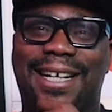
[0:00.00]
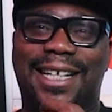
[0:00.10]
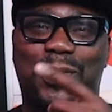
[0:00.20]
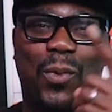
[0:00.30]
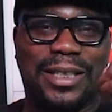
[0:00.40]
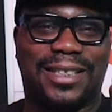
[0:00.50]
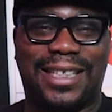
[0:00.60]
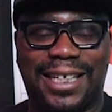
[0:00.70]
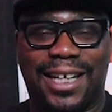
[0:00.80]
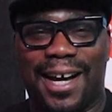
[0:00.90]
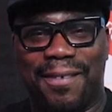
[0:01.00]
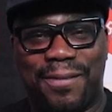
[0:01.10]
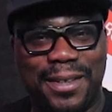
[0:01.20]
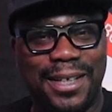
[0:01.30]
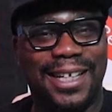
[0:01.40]
and there's one seat left.
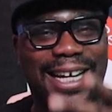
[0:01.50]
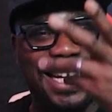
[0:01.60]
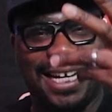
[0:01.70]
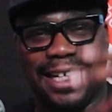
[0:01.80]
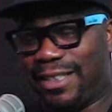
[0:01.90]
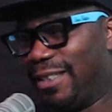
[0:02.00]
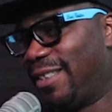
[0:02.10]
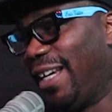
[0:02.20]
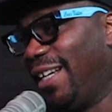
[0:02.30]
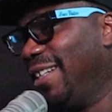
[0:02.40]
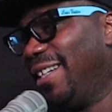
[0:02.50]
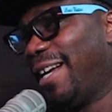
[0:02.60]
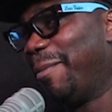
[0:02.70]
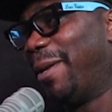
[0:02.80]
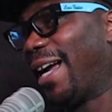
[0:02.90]
He gets the seat.
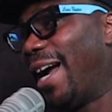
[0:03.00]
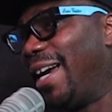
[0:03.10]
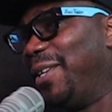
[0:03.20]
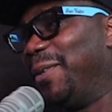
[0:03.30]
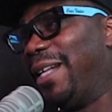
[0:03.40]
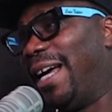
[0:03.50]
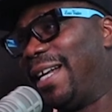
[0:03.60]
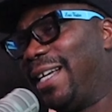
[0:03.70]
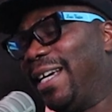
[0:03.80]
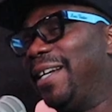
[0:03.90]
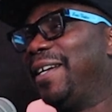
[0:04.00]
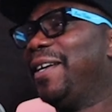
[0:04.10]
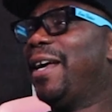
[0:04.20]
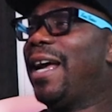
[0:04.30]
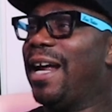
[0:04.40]
I'm like, I ain't doing that
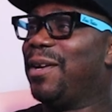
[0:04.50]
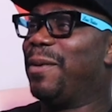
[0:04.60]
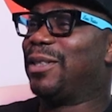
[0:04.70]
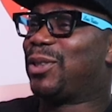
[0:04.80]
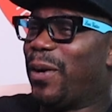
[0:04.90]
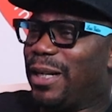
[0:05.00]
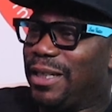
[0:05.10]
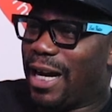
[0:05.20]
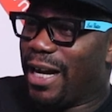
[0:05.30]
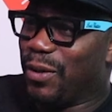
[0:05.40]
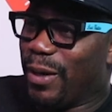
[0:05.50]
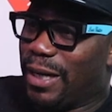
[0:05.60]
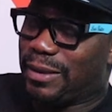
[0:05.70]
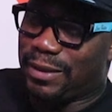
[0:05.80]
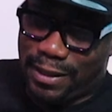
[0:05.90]
again. Anyway, sorry to
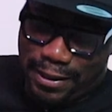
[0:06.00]
digress.